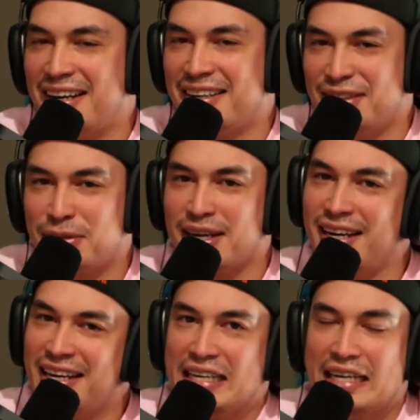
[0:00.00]
Okay.
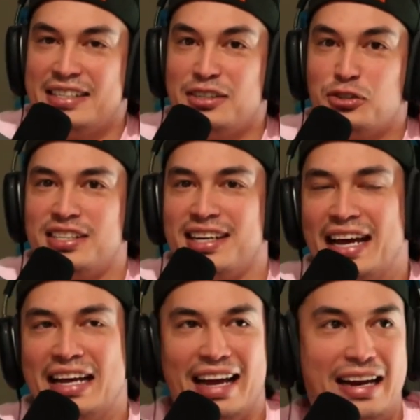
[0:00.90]
It's interesting,
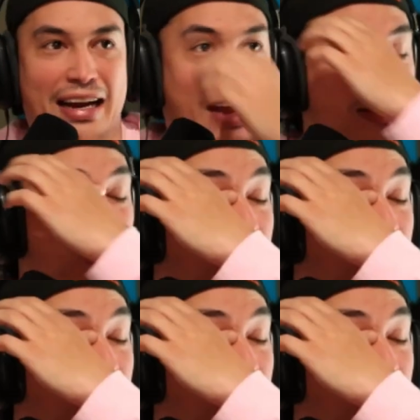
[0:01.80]
and it's funny